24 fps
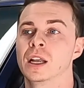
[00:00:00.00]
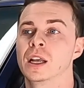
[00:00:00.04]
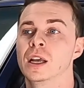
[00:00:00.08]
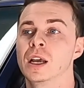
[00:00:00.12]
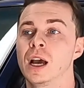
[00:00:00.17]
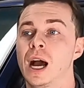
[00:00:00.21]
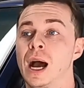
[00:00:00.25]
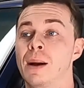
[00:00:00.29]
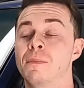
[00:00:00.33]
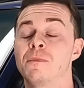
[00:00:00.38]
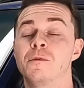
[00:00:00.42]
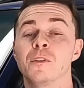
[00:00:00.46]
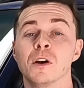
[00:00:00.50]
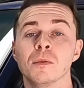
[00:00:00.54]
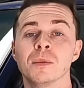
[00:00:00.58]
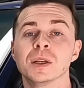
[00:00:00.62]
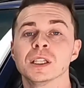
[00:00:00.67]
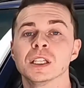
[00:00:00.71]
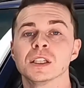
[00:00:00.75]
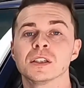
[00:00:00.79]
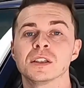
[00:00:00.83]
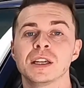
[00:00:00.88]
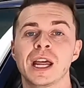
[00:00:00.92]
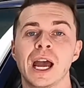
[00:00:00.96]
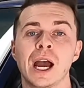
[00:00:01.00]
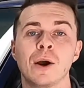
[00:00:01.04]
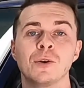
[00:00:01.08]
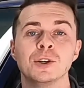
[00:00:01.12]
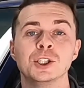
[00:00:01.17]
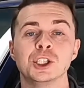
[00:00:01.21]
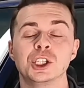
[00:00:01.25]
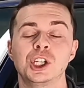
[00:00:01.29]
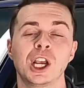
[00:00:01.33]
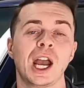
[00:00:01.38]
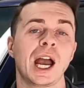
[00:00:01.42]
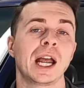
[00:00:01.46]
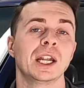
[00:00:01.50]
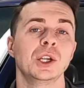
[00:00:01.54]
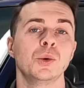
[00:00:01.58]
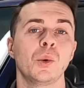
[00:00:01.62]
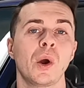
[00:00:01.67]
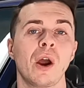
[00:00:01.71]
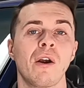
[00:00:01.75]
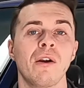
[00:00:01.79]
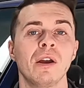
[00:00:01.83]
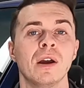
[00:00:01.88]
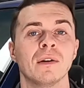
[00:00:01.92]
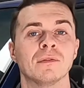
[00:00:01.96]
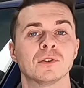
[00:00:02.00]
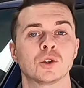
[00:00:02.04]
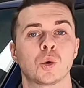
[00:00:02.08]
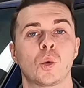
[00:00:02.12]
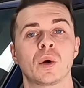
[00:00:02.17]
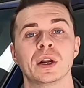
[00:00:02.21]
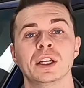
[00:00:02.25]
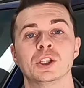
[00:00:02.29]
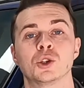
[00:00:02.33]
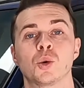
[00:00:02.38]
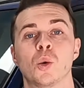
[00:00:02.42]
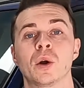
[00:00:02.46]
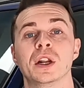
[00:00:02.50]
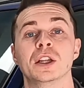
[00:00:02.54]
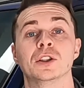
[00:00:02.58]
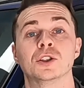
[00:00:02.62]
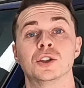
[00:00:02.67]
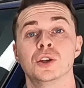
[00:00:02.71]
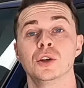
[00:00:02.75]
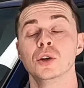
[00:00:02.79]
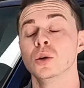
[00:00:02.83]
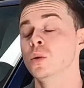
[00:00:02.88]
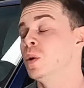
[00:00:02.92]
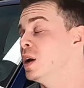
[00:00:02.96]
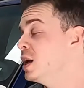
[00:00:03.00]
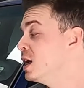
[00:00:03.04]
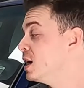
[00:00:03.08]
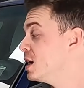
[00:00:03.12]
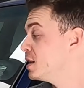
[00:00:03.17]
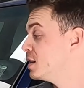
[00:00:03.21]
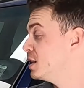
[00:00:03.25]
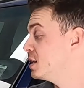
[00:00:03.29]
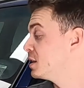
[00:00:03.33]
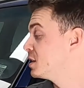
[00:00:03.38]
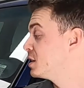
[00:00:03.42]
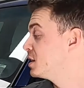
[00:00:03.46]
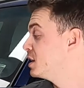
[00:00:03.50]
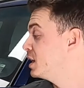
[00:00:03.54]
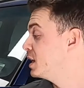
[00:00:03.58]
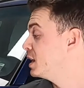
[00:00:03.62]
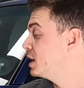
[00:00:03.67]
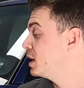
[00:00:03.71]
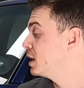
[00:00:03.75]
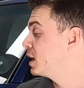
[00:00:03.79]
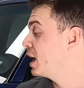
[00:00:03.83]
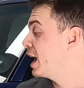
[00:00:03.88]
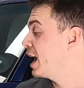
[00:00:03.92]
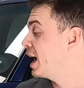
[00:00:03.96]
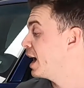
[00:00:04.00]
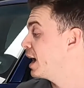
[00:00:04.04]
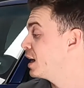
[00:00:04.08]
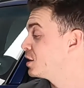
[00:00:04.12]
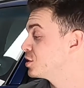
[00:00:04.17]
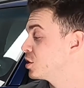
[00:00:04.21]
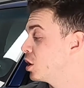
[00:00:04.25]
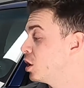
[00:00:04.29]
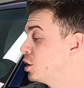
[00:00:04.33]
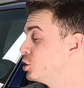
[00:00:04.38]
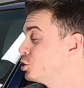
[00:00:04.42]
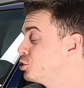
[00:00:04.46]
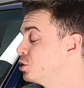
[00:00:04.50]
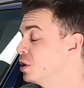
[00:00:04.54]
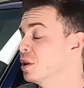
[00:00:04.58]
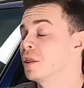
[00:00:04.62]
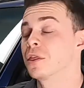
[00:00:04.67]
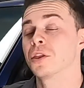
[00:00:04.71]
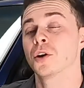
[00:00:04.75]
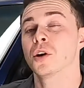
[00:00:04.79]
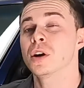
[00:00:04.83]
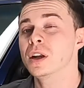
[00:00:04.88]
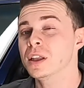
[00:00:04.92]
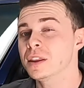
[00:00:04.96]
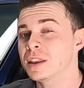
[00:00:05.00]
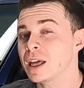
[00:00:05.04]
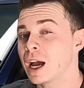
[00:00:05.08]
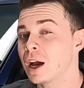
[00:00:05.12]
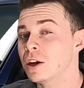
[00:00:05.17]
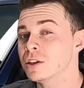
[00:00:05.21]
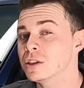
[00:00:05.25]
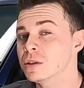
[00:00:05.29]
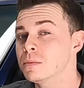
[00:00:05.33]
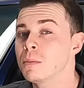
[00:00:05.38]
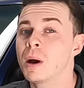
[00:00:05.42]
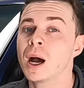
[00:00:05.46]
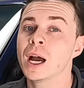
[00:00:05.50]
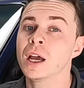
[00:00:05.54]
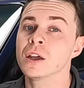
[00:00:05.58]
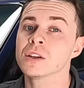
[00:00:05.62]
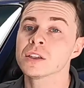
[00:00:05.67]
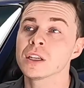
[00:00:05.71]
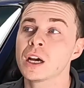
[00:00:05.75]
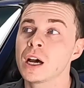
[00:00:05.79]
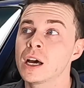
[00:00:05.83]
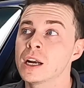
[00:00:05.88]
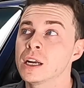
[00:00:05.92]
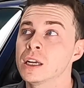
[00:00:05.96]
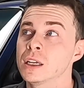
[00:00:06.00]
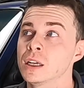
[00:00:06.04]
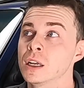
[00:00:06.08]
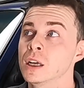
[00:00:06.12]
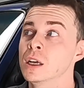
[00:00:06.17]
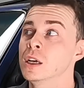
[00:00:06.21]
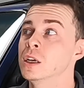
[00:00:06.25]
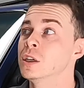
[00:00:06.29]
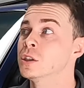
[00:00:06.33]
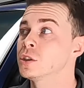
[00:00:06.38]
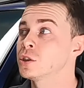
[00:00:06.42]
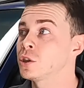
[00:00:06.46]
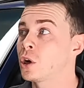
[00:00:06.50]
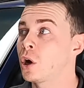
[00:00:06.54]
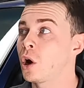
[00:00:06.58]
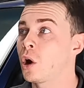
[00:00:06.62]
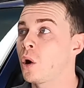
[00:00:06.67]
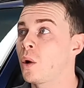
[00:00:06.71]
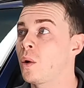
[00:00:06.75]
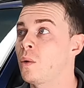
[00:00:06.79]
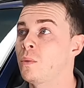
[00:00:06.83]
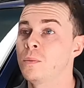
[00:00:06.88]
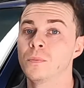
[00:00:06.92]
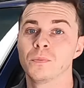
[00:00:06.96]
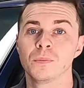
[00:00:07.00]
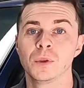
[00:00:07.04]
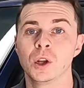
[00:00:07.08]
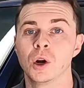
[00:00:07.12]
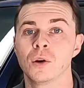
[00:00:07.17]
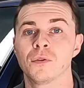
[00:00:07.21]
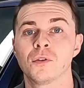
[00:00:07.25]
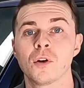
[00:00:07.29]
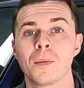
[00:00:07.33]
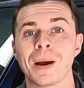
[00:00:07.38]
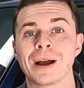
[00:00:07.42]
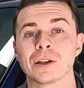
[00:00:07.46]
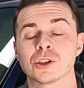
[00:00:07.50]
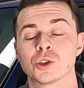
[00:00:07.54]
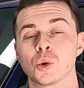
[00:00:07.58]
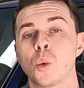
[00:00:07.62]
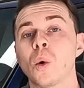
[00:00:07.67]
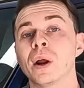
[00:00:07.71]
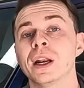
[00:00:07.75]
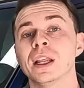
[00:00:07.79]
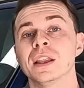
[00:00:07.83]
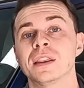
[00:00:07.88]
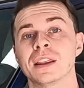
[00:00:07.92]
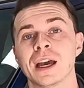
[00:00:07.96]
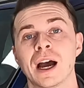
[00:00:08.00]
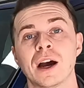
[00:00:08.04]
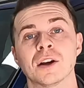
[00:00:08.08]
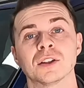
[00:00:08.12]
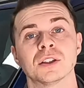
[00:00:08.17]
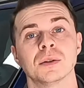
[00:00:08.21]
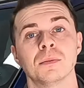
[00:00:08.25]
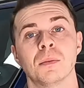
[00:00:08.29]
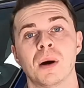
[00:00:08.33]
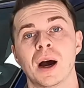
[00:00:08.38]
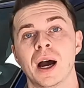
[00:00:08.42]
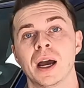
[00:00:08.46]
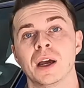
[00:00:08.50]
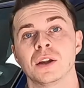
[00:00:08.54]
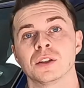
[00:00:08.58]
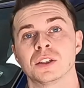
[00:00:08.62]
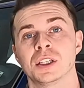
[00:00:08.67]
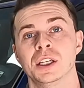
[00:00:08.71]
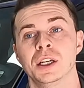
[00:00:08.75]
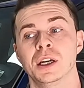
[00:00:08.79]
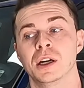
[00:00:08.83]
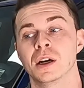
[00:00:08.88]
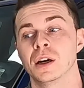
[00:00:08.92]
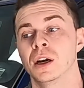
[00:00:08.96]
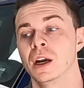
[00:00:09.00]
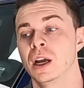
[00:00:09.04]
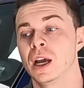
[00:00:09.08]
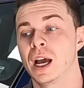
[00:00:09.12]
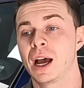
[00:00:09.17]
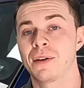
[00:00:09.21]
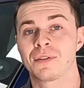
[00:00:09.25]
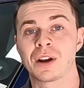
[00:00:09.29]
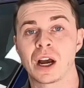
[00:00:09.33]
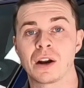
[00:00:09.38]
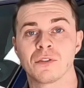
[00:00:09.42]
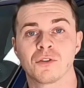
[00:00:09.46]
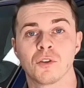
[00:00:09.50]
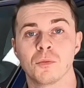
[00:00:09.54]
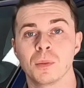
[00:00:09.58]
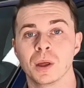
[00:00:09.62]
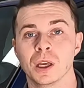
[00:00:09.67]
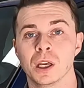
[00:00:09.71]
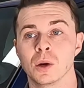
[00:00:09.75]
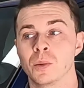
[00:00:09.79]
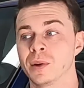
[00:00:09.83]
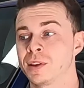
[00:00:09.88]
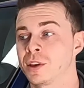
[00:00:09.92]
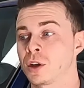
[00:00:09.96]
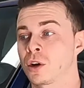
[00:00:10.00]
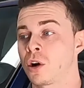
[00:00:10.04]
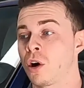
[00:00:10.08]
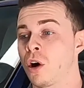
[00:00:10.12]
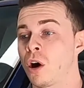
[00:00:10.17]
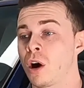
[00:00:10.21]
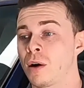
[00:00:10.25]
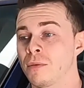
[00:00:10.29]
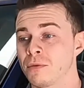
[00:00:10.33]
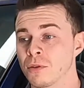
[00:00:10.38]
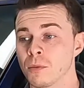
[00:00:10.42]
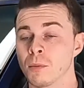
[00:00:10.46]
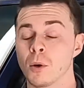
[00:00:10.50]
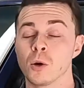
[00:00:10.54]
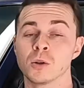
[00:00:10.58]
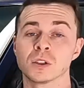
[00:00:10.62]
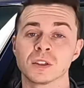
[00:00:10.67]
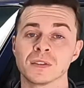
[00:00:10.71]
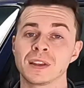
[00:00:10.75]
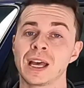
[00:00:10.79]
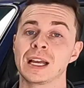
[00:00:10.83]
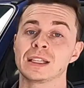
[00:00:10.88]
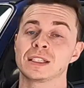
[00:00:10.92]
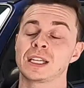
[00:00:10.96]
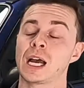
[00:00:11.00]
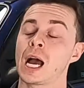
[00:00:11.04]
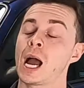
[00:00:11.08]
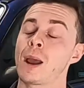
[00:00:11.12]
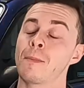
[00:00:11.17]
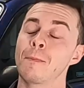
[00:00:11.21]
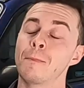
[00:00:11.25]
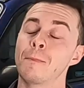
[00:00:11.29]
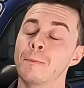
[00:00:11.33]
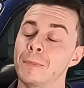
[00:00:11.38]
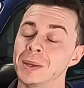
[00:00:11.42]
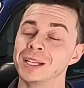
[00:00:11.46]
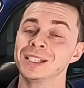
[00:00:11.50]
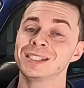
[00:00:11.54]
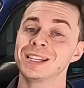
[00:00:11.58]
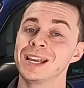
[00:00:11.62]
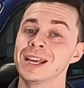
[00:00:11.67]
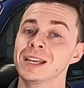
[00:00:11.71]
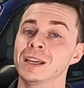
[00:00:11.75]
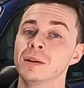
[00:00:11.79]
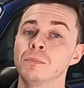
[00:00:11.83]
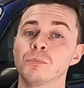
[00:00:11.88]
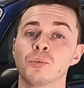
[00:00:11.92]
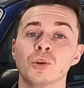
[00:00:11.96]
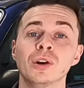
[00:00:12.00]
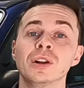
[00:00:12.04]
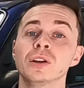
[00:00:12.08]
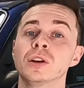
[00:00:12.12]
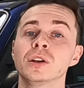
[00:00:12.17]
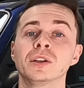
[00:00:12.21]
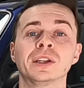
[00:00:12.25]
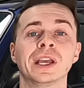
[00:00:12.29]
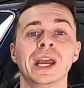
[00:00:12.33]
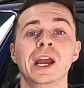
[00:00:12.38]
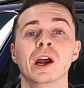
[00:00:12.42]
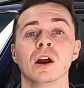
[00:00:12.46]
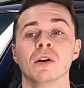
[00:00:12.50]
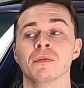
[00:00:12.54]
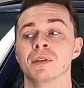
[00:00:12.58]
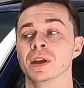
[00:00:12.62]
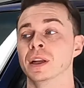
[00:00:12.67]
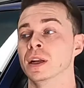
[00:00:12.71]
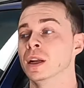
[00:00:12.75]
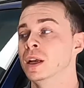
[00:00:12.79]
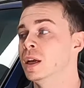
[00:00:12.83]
I'm filming this now in January of 2022. This thing has 130,000 miles on it. So, for about 20,000 miles here, I've gotten familiar with the car, and for most of that time, been taking pretty good care of it.